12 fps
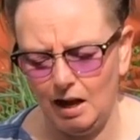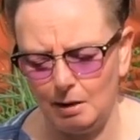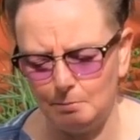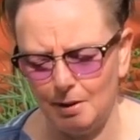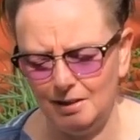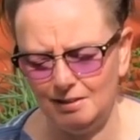
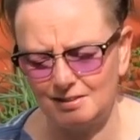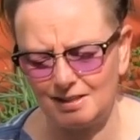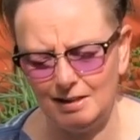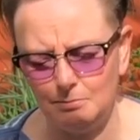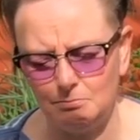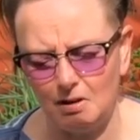And by the
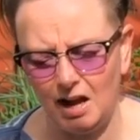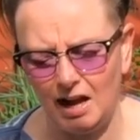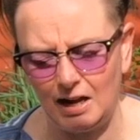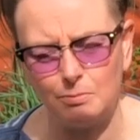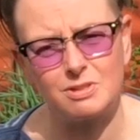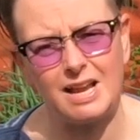time
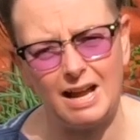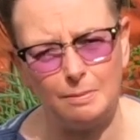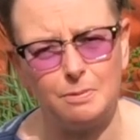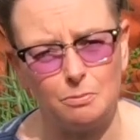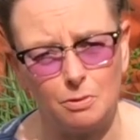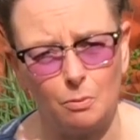I was
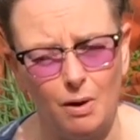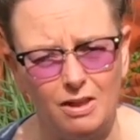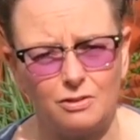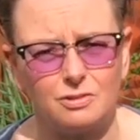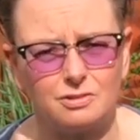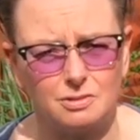happy with the
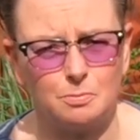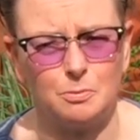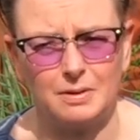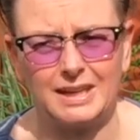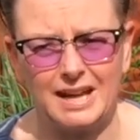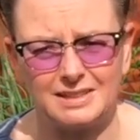weather to
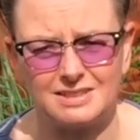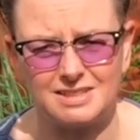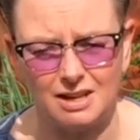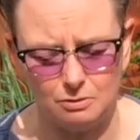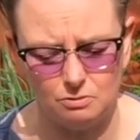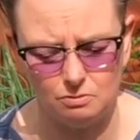put my carrots
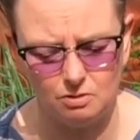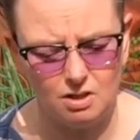out,